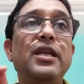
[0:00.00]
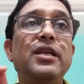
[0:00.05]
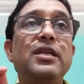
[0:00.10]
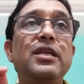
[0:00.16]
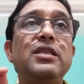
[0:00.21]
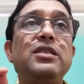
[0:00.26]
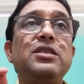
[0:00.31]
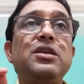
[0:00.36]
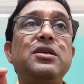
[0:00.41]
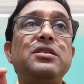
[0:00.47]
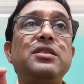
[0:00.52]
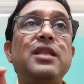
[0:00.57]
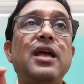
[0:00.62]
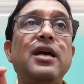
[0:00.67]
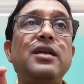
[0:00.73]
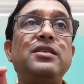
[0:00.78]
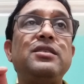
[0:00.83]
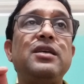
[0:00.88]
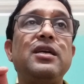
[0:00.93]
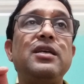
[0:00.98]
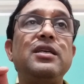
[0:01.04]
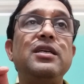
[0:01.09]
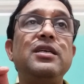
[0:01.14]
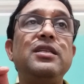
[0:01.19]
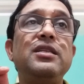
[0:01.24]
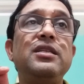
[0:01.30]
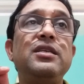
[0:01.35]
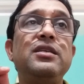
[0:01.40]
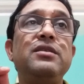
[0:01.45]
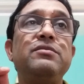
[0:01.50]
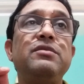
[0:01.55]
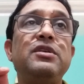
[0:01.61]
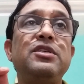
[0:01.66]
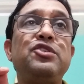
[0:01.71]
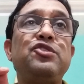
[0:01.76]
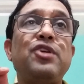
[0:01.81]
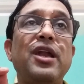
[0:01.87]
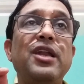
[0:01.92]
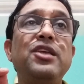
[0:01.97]
discuss that
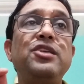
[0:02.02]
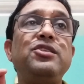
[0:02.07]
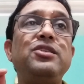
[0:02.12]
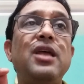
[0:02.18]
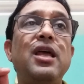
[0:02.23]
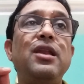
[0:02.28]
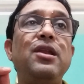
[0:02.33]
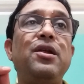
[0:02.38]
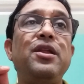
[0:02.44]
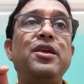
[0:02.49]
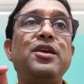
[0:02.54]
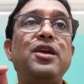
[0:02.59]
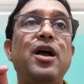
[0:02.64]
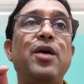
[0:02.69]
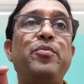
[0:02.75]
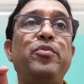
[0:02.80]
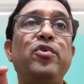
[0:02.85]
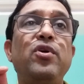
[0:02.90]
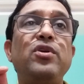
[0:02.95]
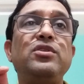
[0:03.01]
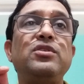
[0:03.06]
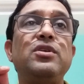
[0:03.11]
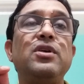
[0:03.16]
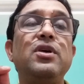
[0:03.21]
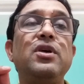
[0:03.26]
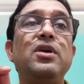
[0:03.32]
in traditional learning approach,